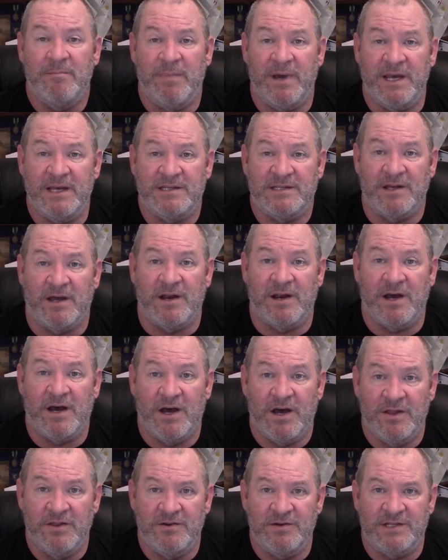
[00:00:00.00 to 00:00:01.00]
based on
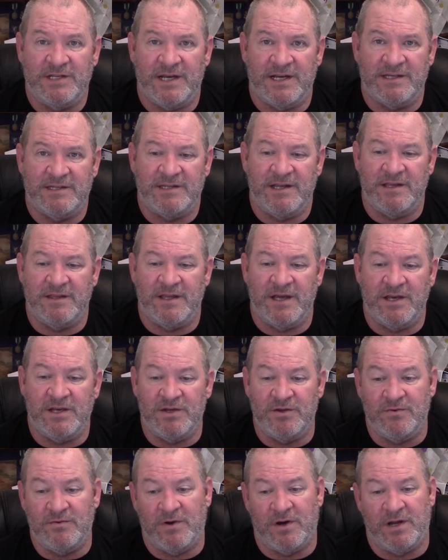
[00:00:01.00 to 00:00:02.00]
other testing they
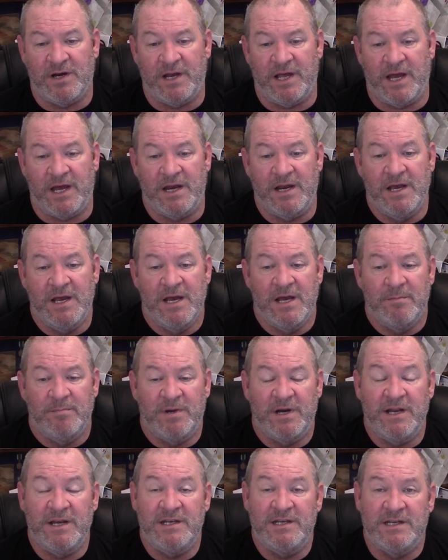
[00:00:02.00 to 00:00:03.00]
do on that.
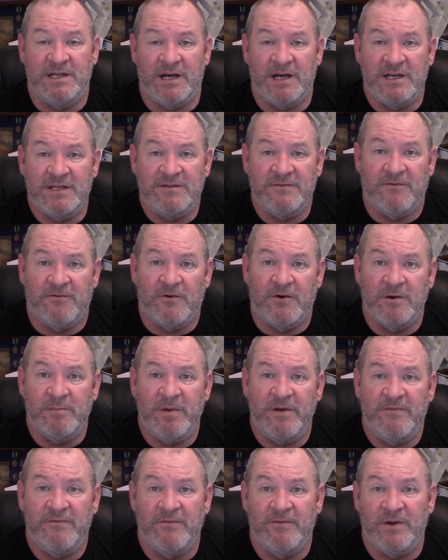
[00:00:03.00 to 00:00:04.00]
But it does
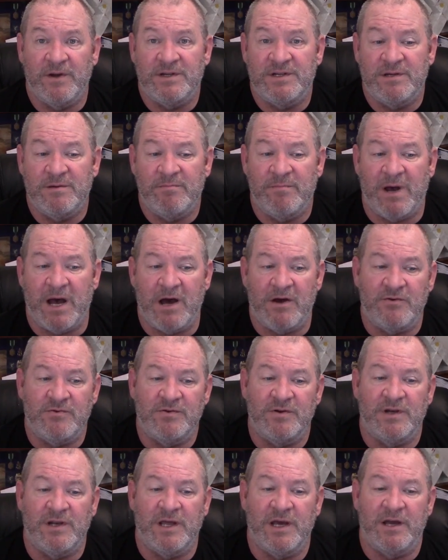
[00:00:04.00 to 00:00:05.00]
form a friction
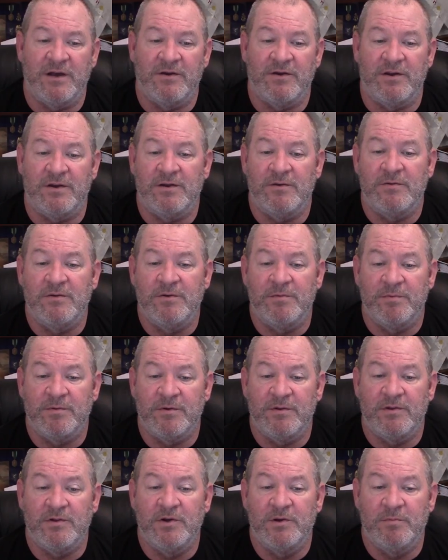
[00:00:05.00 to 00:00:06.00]
boundary layer in the
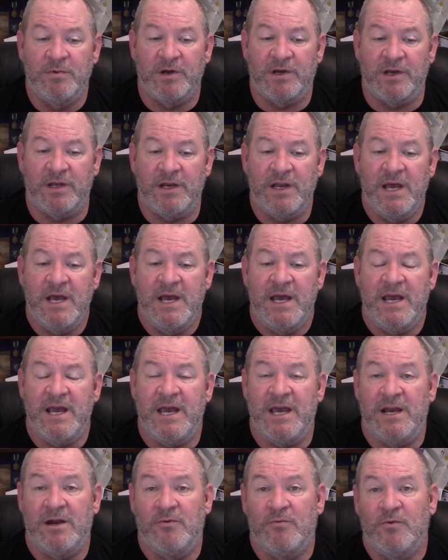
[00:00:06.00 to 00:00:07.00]
lubricant,
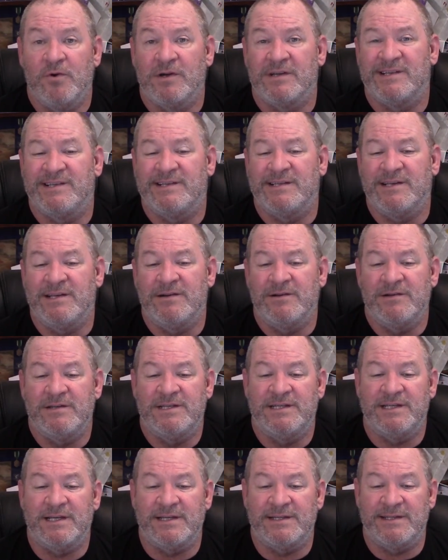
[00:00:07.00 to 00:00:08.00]
and it works
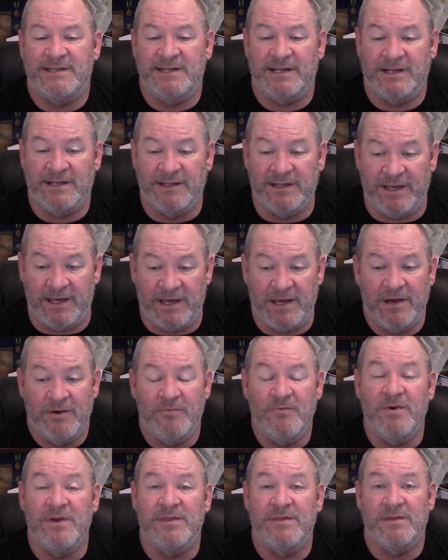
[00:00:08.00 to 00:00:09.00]
synergistically
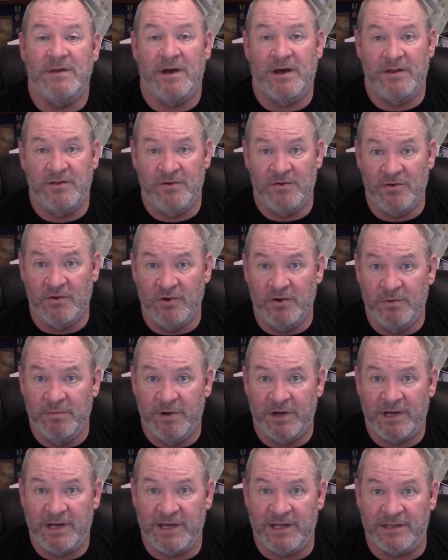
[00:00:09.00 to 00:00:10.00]
with other
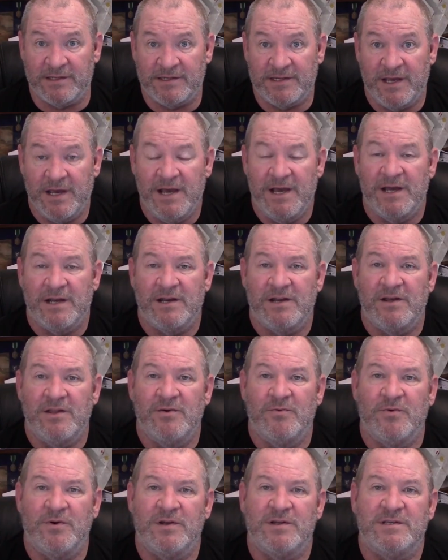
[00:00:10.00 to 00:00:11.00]
lubricants. In
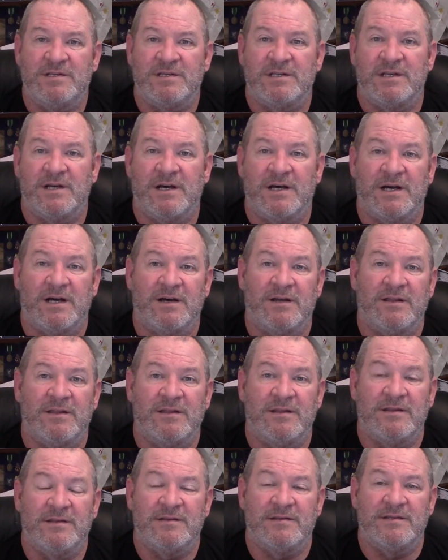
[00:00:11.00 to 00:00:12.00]
other words,
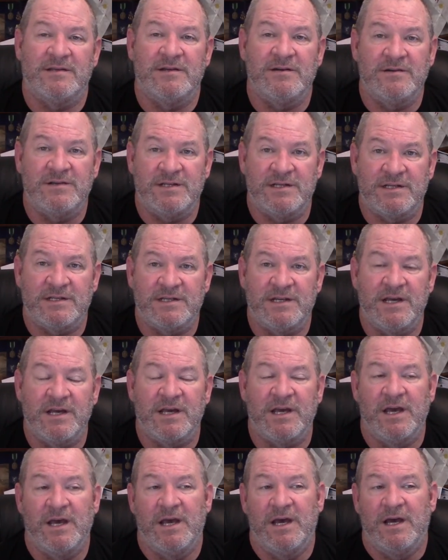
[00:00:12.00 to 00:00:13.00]

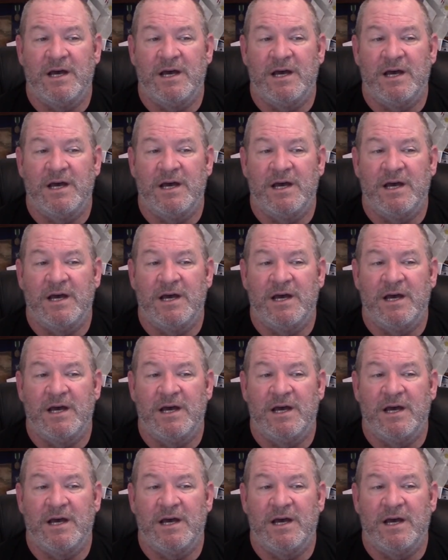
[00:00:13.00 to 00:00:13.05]
synergistic